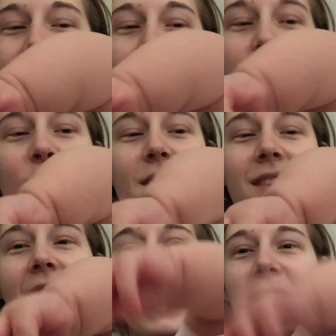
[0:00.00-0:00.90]
the
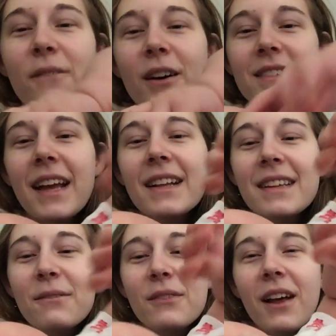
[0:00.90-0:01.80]
first day of our
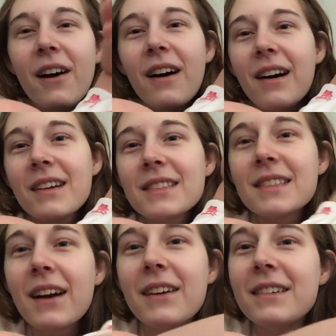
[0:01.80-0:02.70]
daily vlog,
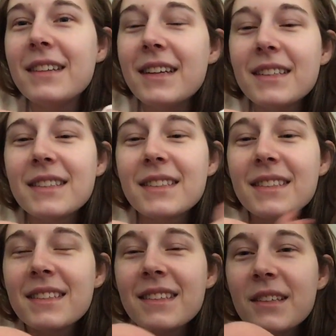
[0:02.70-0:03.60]
Scarlett.
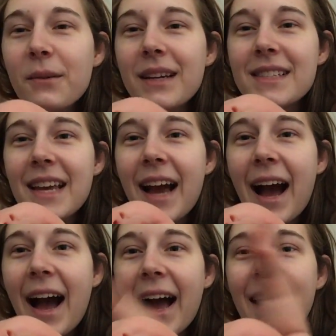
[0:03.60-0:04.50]
Wanna say
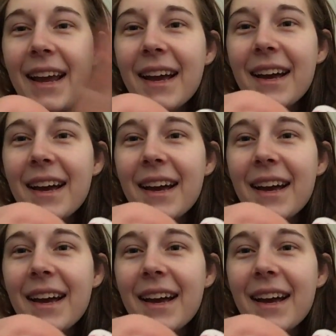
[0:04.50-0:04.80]
hi?